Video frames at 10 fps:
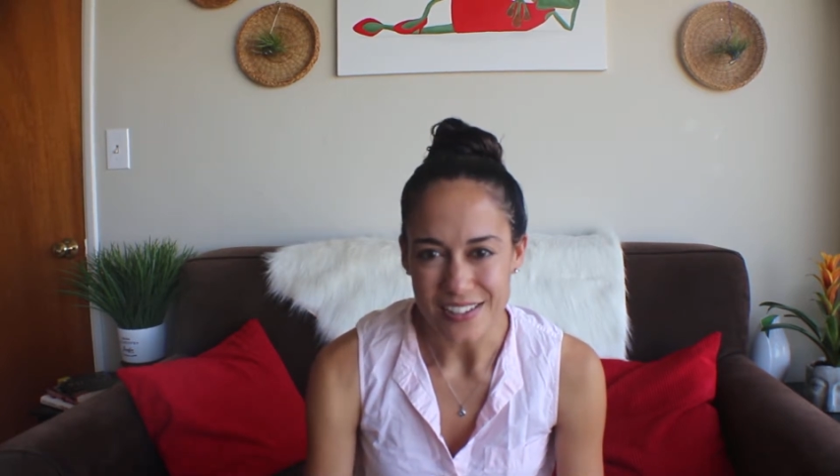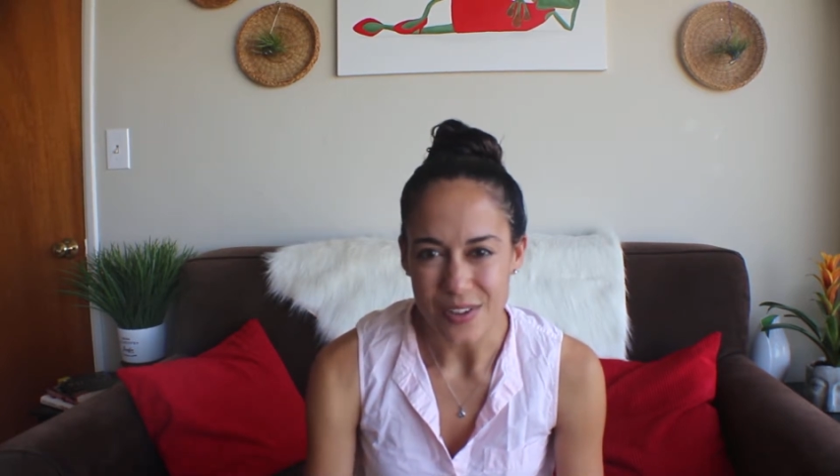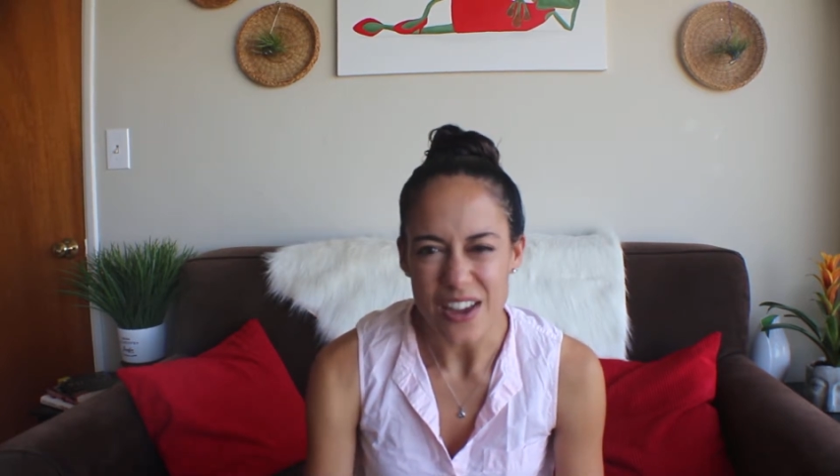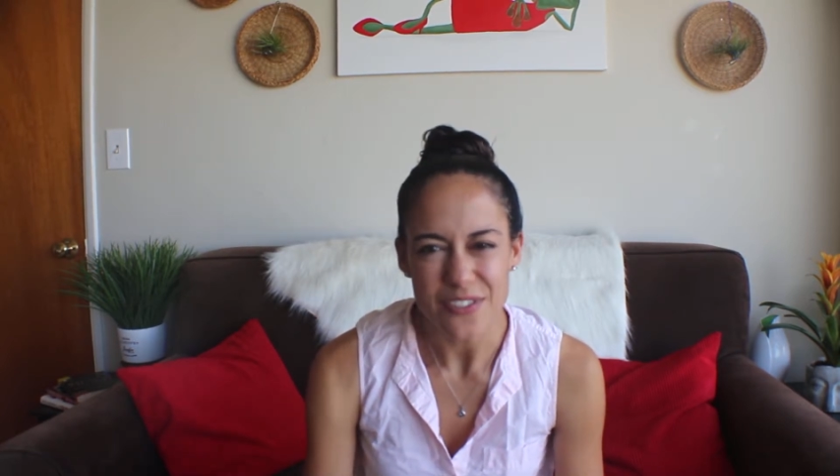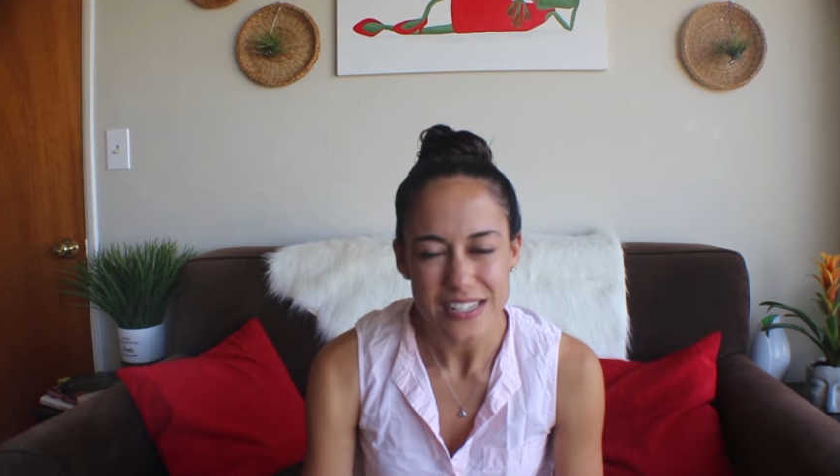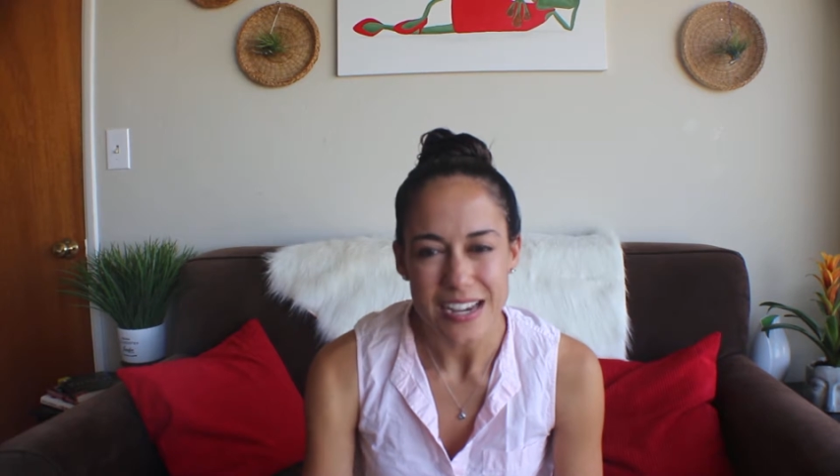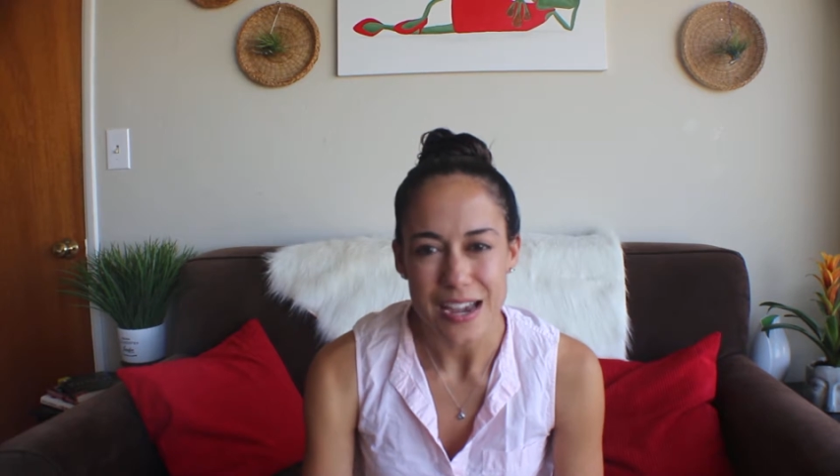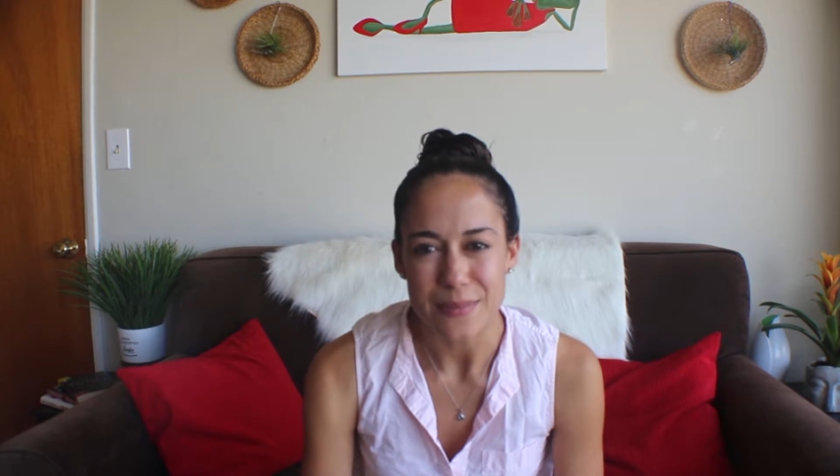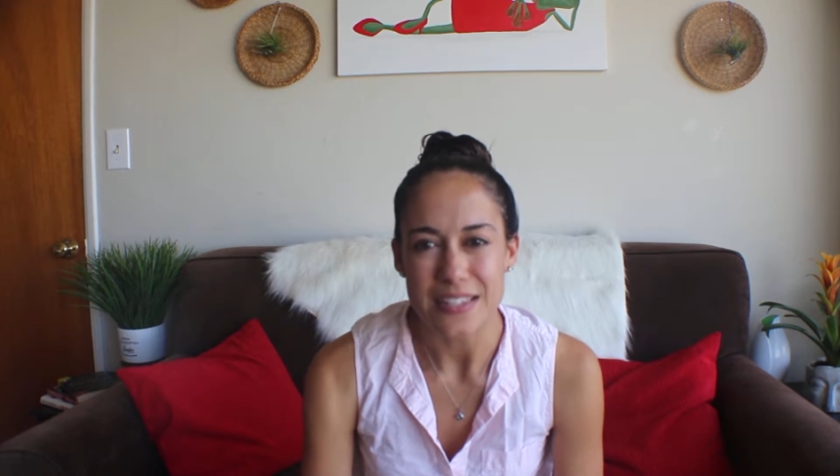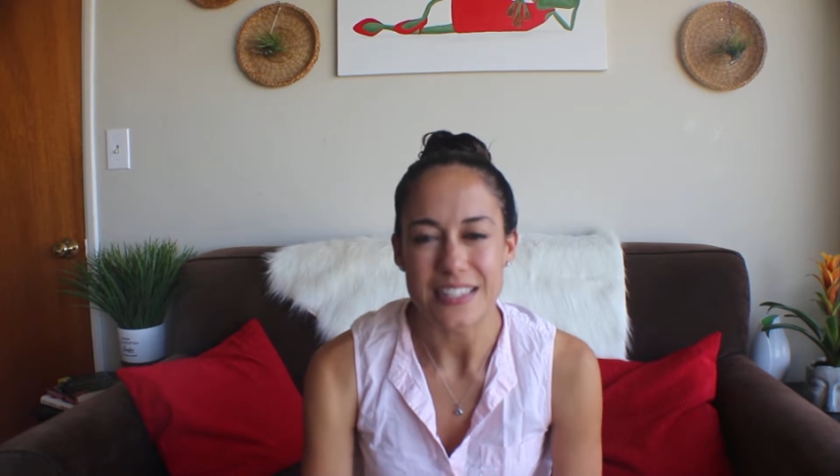You know, every
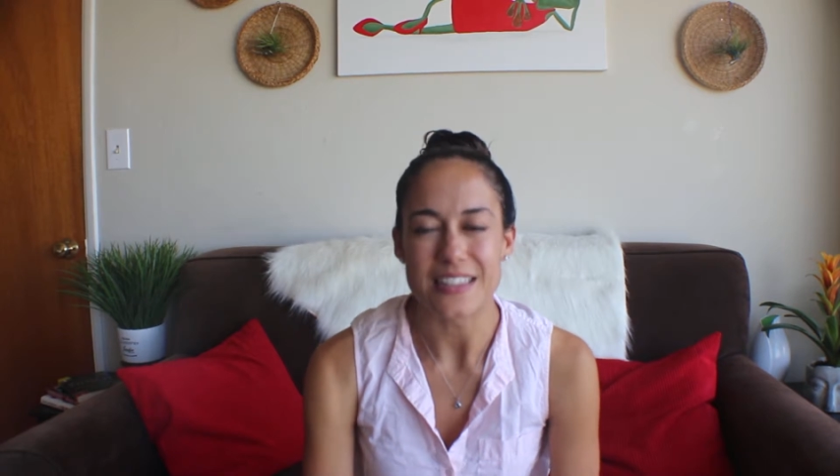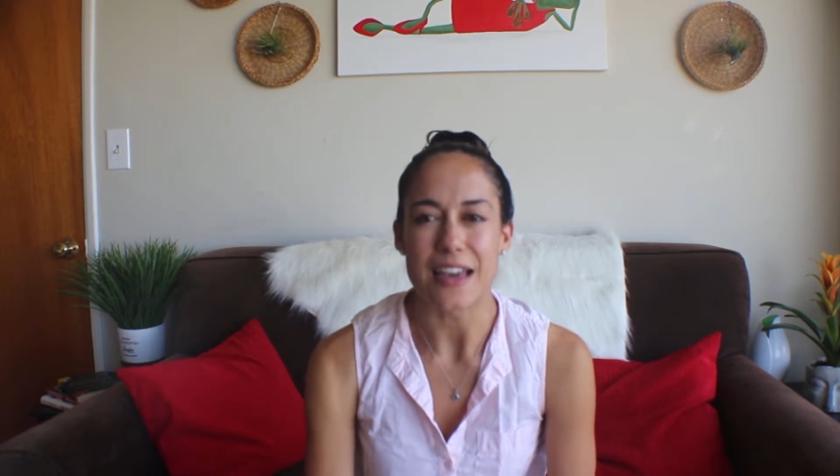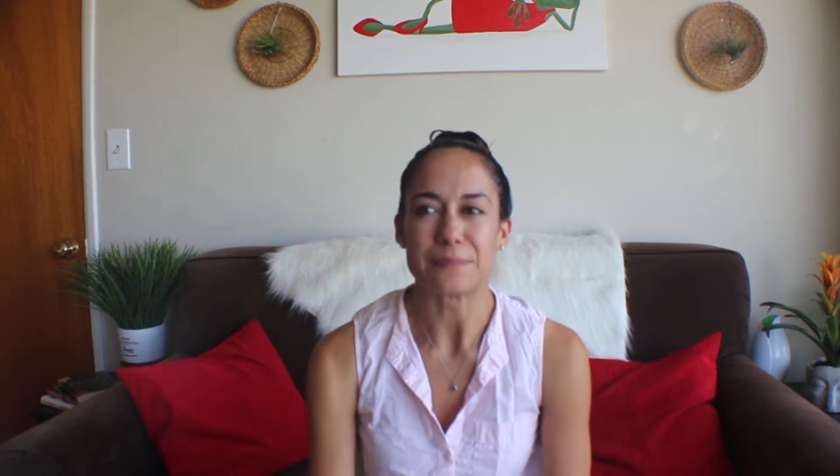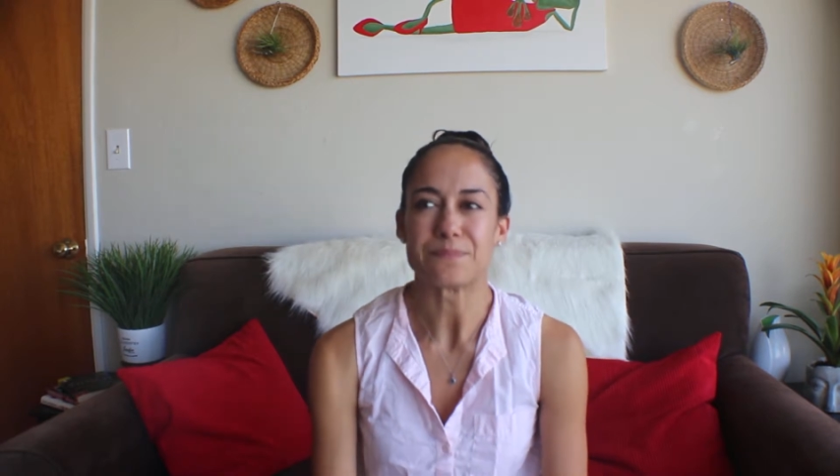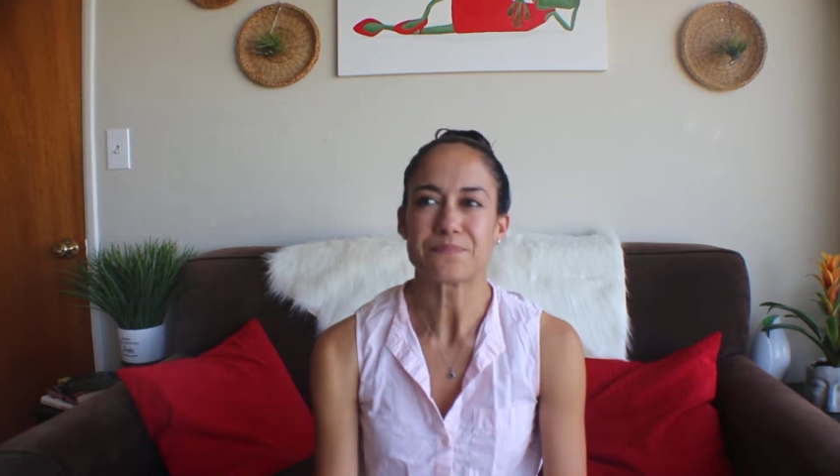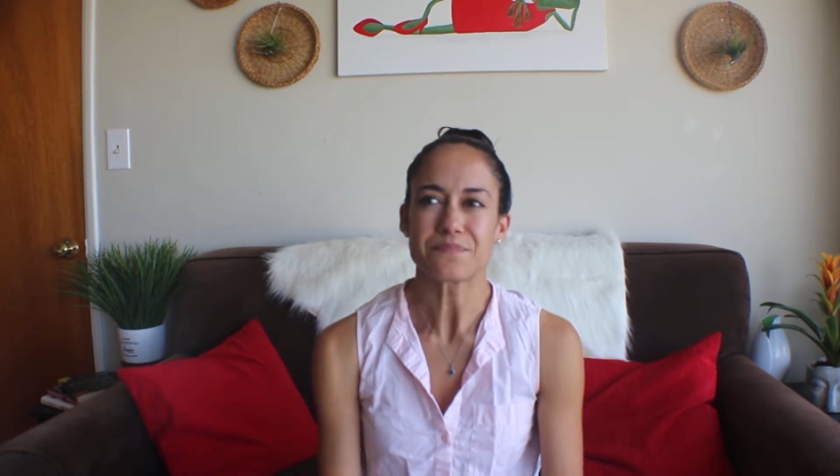time I see that.